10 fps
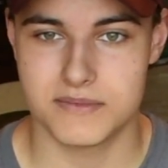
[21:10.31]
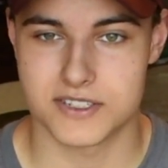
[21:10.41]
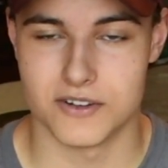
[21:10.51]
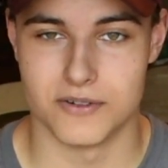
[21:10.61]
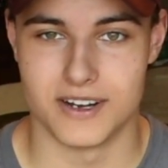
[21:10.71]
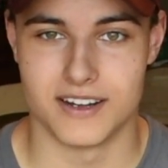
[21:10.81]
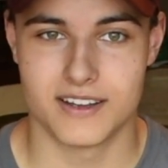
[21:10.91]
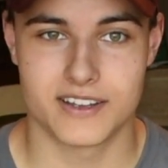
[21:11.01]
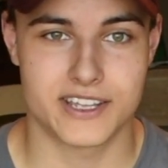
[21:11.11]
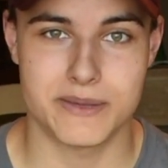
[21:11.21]

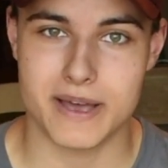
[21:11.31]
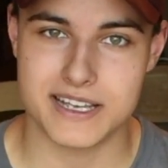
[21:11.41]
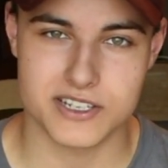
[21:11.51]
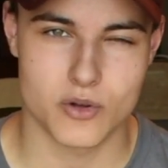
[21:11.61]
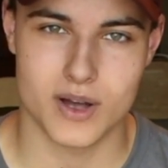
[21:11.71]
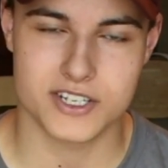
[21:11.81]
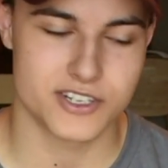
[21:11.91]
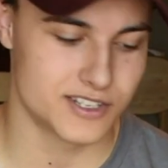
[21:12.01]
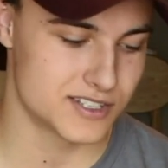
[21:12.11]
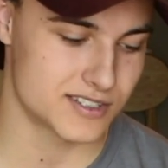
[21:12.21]
So keep asking
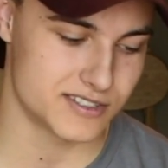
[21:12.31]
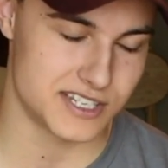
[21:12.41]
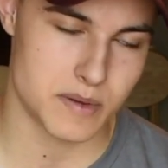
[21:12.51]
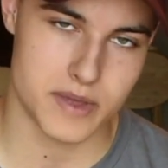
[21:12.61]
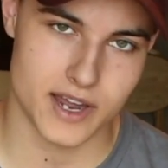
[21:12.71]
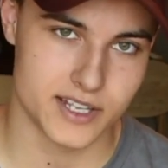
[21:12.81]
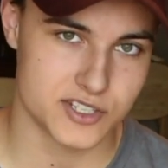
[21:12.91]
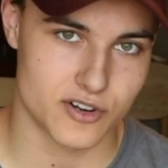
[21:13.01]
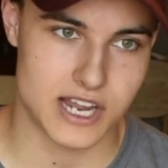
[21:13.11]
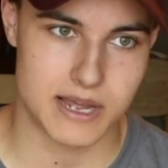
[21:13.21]
questions, DM me on
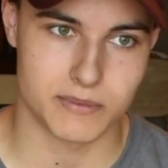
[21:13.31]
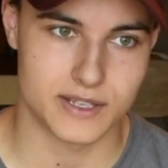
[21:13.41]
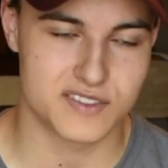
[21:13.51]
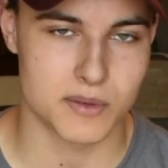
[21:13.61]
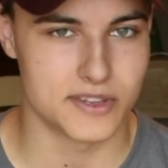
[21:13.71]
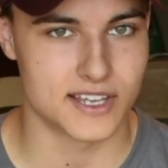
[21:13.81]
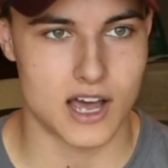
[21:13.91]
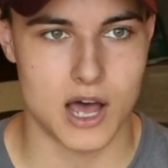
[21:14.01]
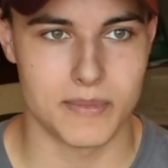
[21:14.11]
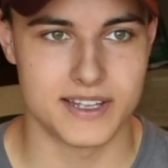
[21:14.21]
Instagram, leave some in the
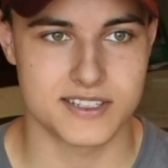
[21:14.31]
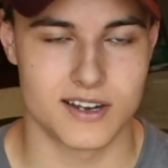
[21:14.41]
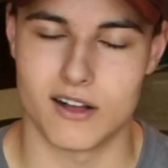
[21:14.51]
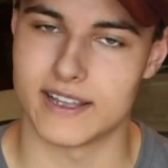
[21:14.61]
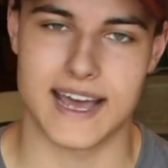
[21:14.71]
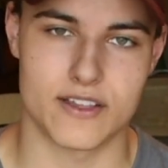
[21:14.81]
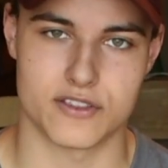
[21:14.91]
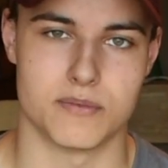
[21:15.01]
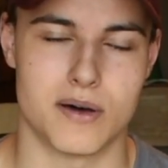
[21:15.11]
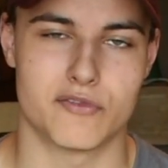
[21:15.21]
comments, and I'll gather
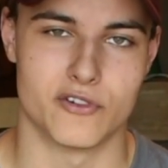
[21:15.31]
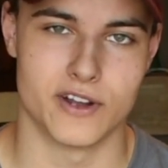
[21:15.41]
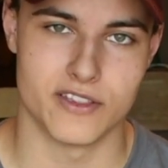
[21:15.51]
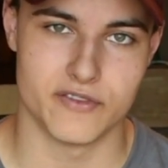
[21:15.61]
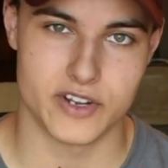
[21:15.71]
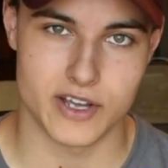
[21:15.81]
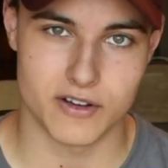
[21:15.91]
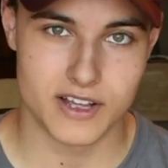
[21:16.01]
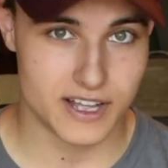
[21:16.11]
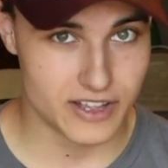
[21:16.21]
them up for another video.
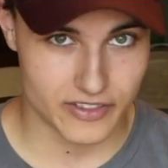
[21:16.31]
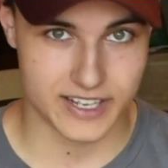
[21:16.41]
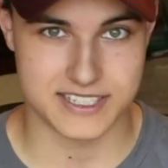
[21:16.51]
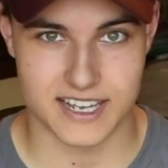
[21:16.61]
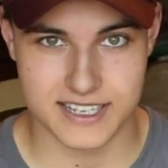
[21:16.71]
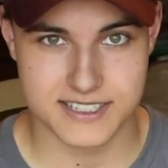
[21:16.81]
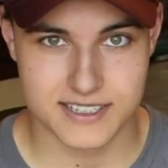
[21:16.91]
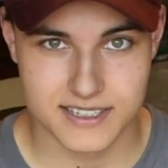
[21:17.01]
Thanks, guys.